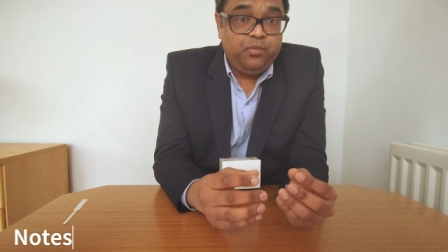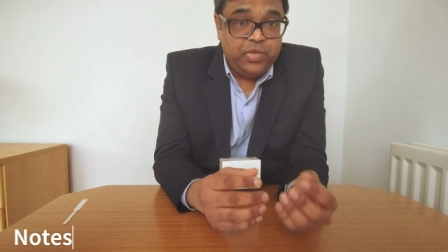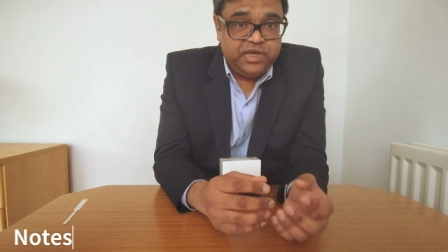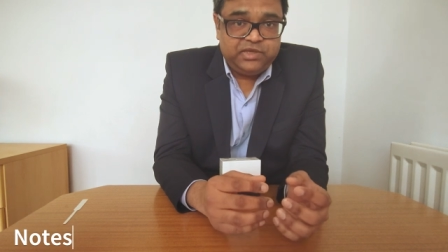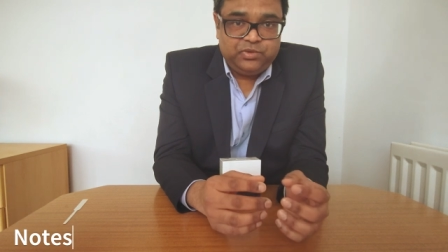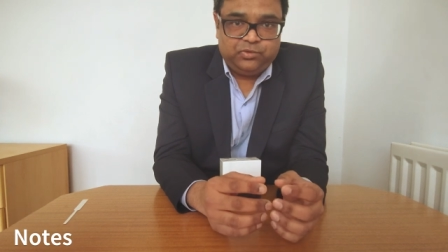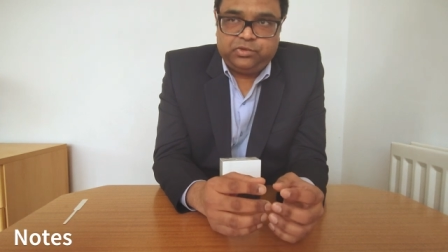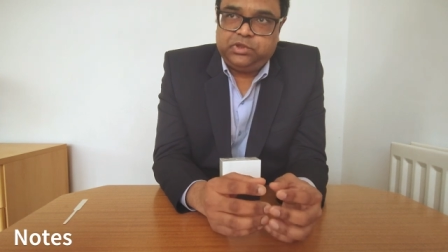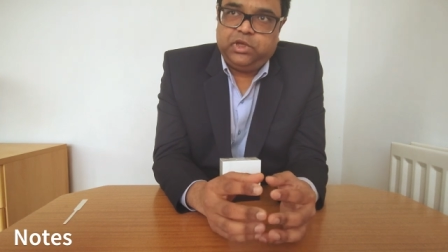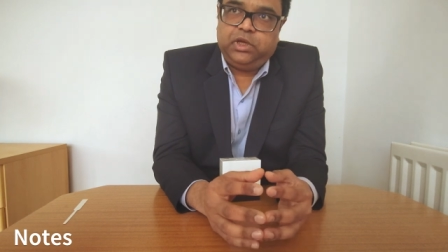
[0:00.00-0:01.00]
Base
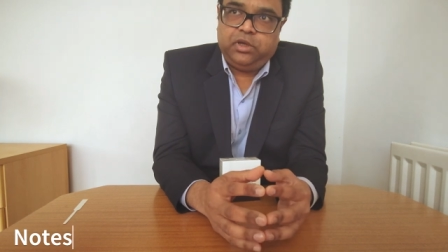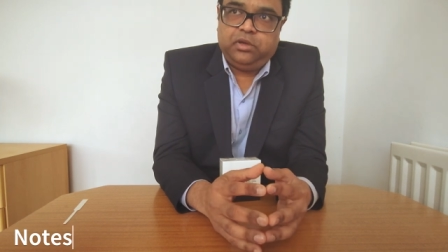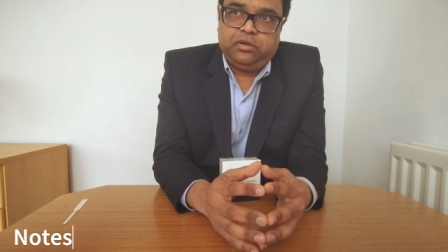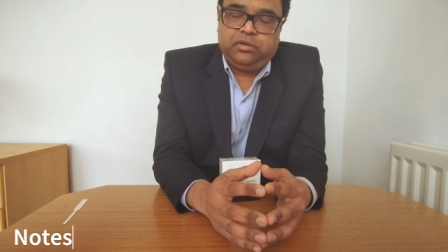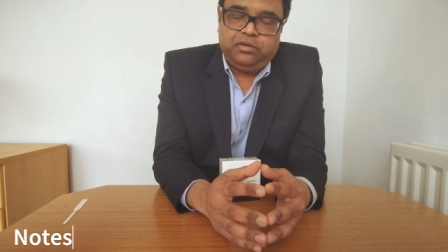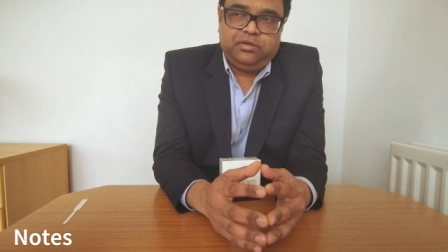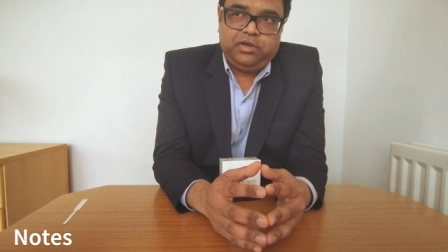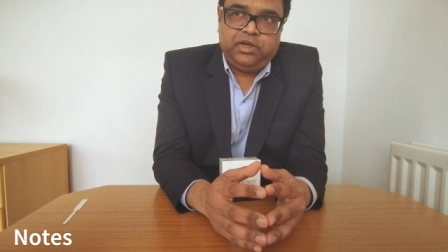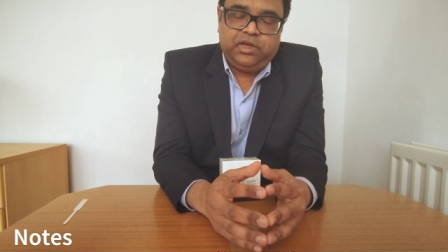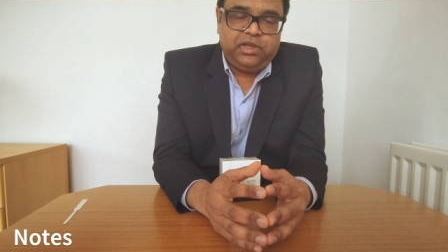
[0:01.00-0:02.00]
notes, oh,
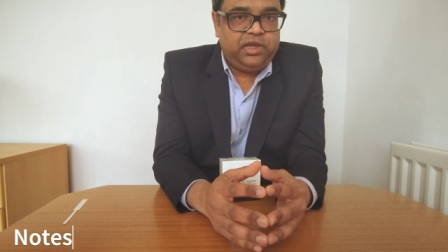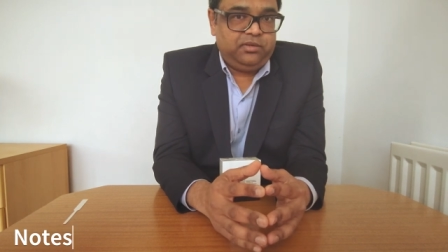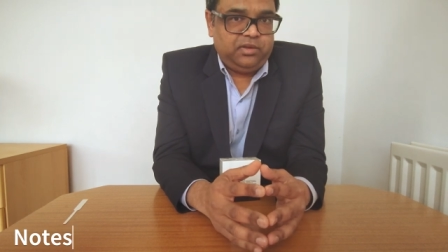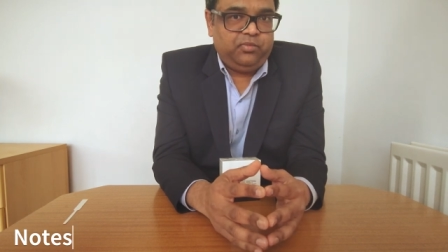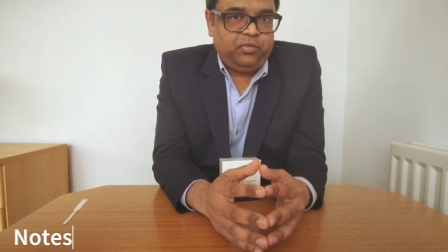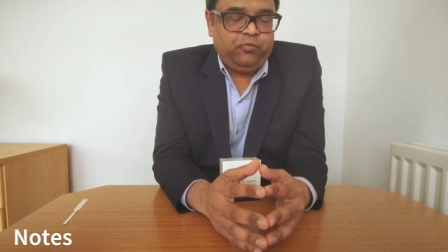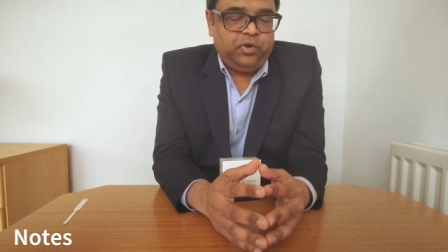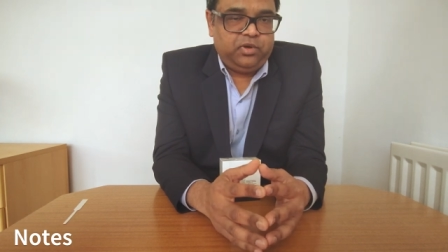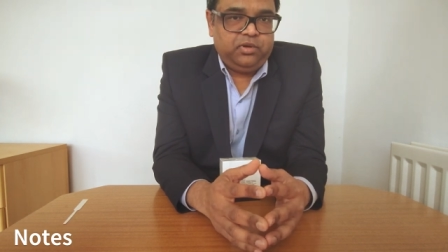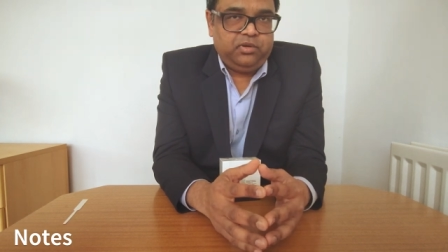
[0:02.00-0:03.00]
they are
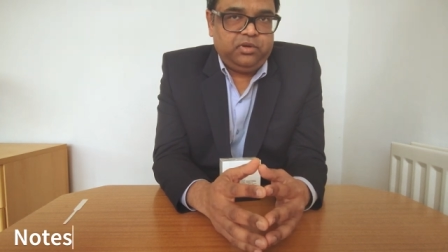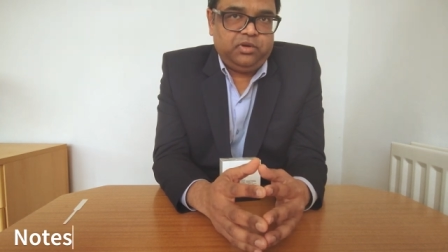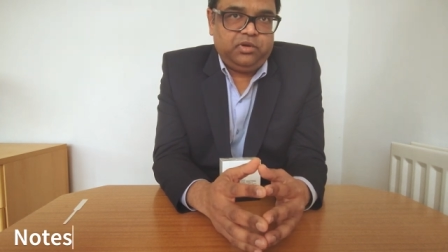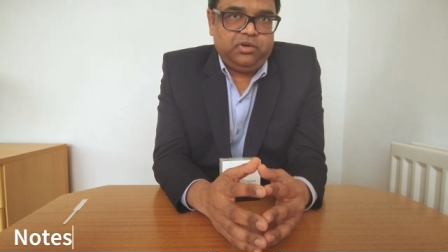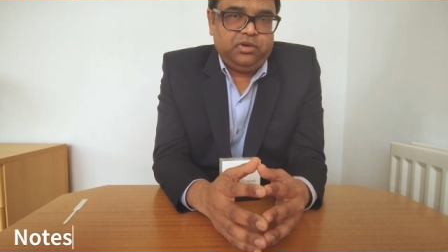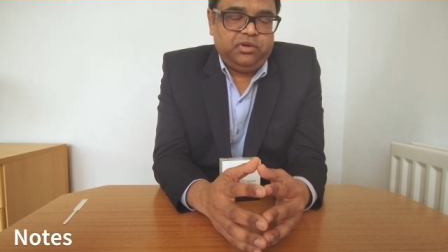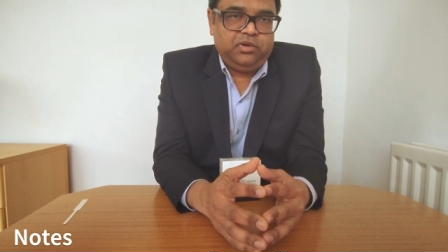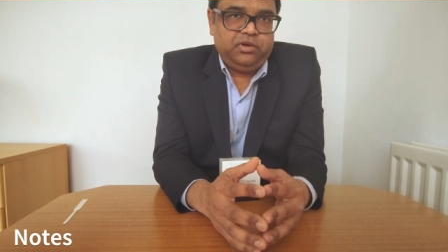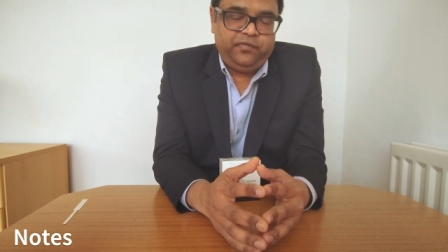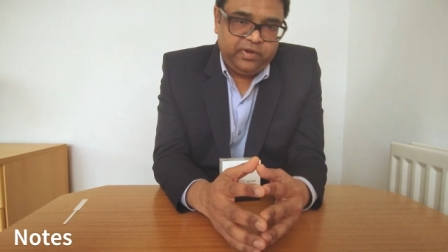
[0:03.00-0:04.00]
somewhat
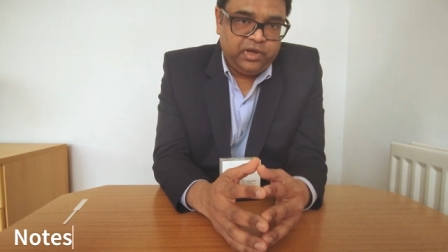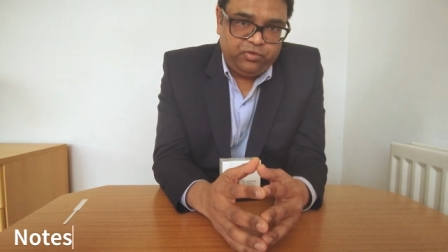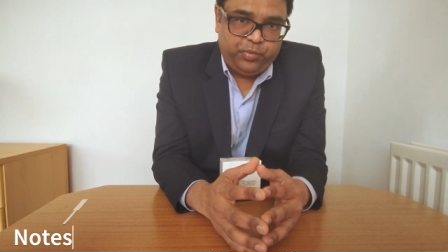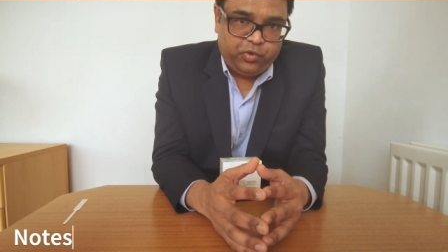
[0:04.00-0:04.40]
difficult to